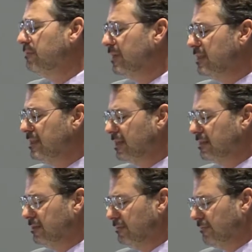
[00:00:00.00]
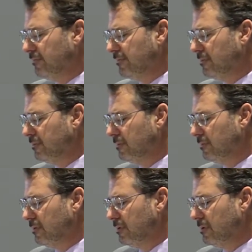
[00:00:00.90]
vindictive.
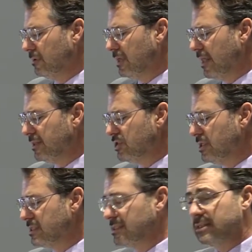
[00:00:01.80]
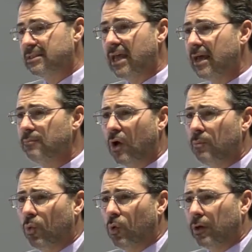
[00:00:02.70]
Now that Jesus is dead,
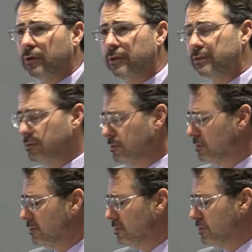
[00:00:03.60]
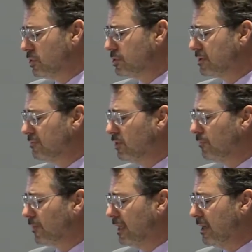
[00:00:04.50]
what more could Joseph
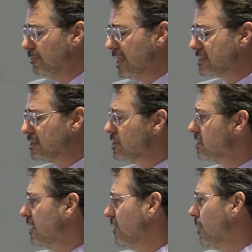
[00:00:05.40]
do for him? Best to just give